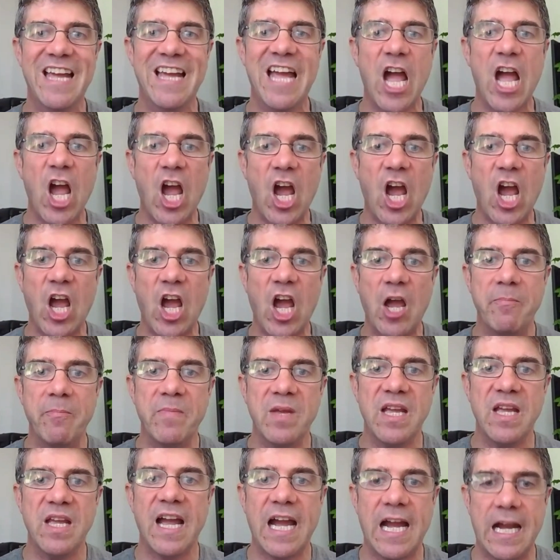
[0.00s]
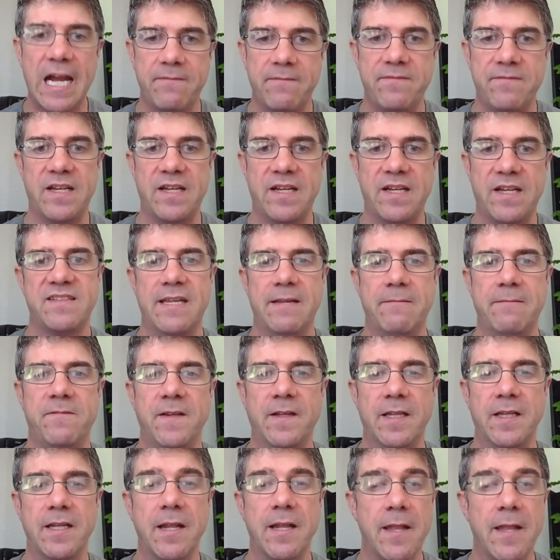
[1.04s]
Um, have that same
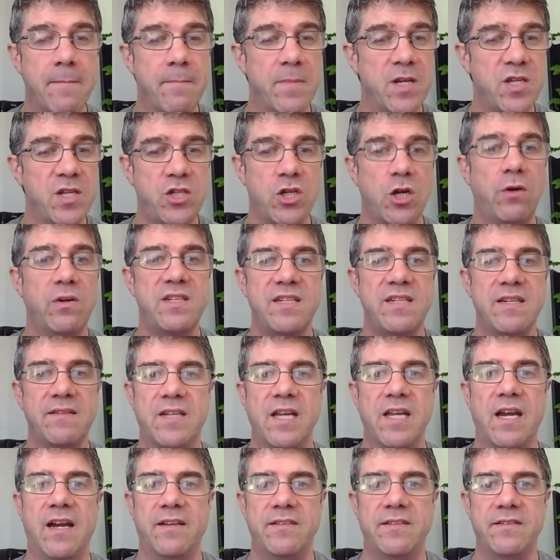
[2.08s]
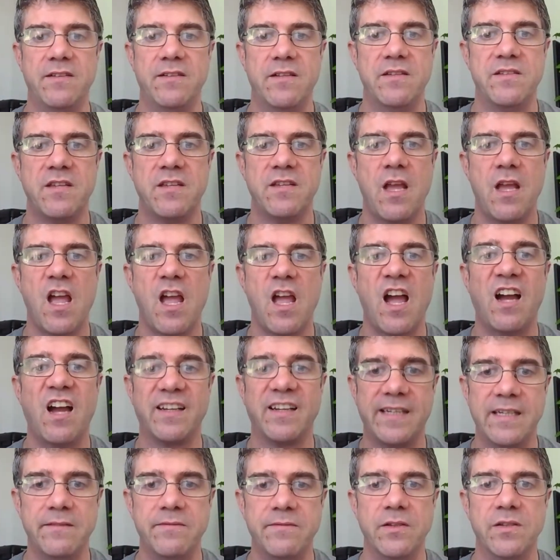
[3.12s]
feeling, and the majority of gardeners are
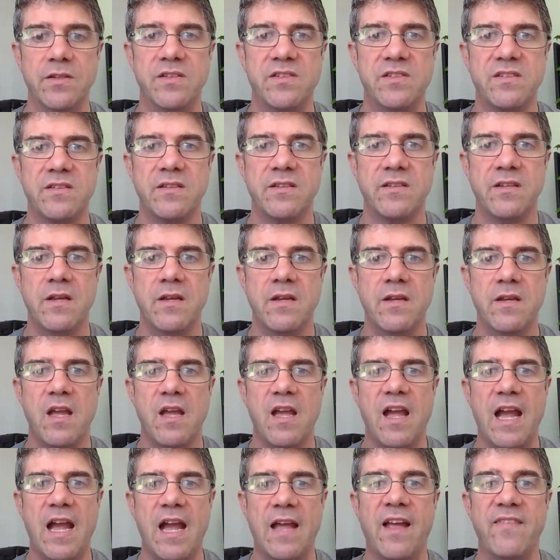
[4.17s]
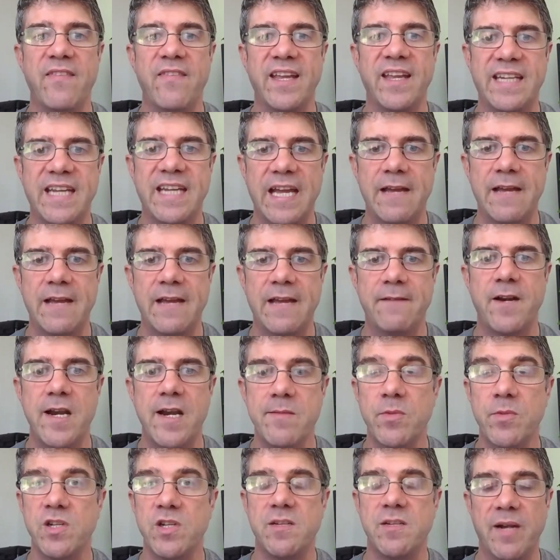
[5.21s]
givers, and, and they care very
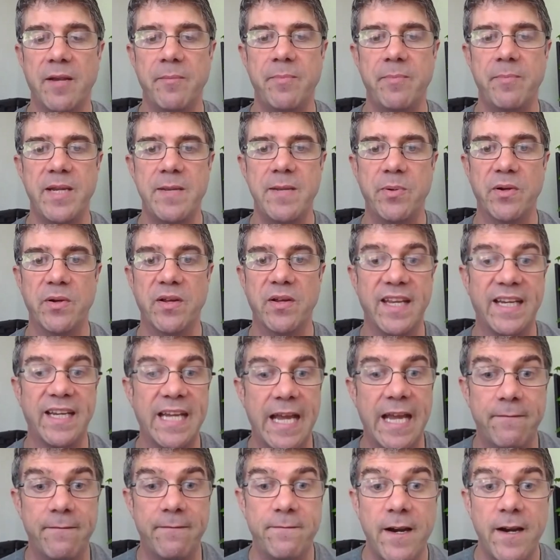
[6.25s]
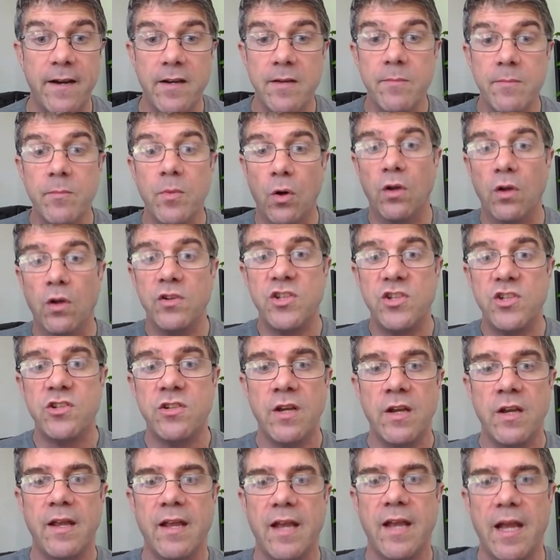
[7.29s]
much about people, and they care very much
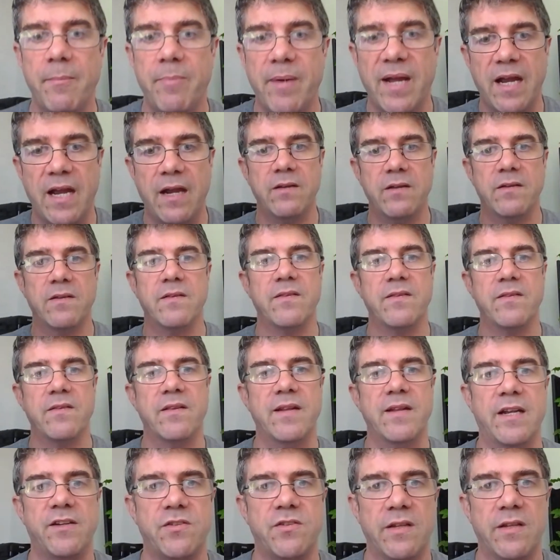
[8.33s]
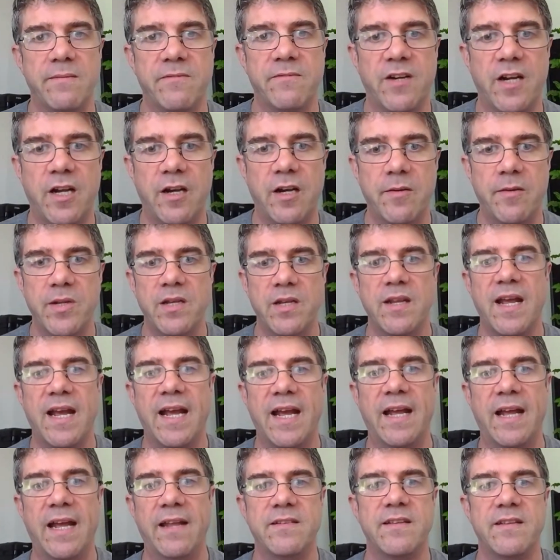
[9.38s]
about the natural environment,
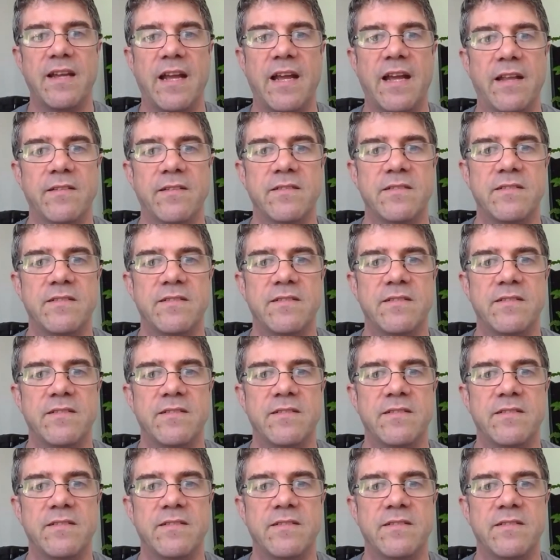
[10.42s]
and and